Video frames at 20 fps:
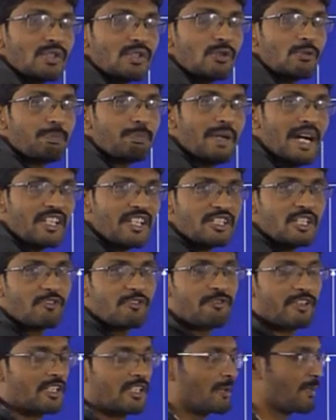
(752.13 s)
through partial
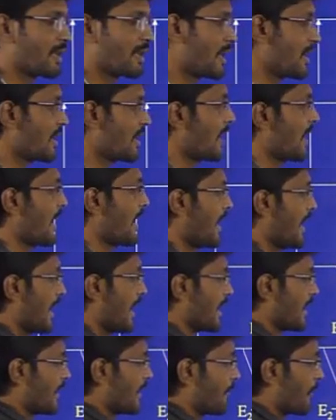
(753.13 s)
reflecting mirror,
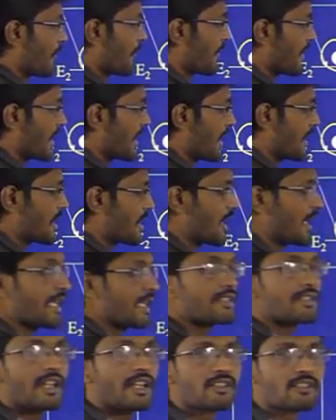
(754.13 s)
and therefore we get
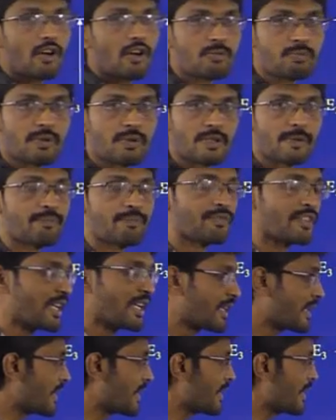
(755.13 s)
laser as output.
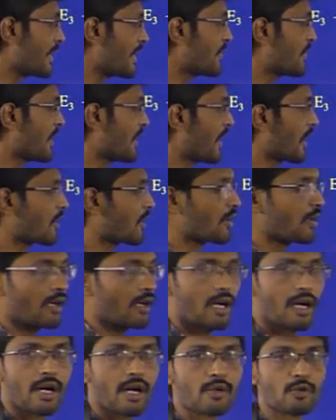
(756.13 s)
In this
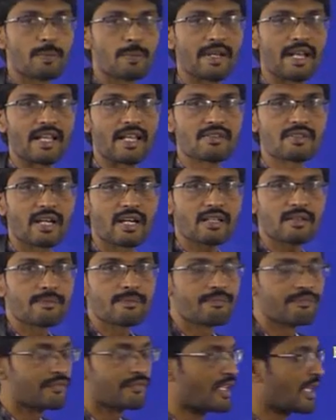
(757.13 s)
ruby laser,
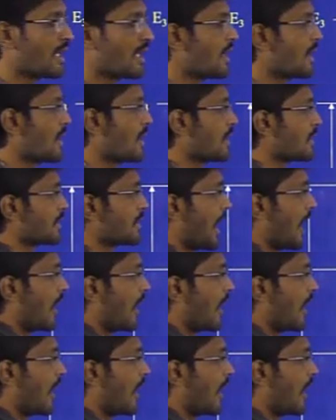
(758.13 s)
the